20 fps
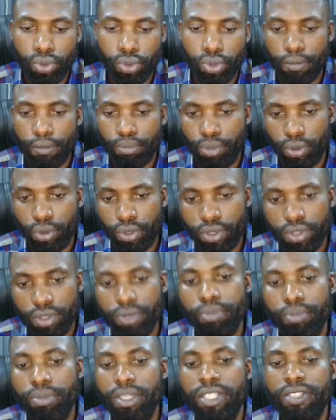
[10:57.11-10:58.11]
a post.
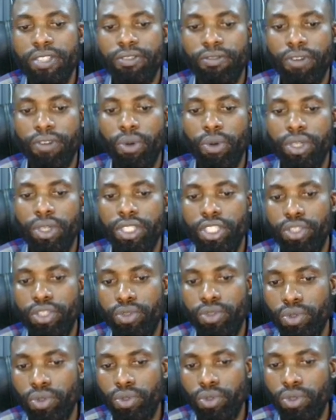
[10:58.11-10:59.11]
Please forward
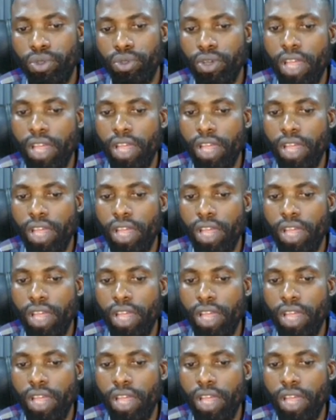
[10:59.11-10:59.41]
it to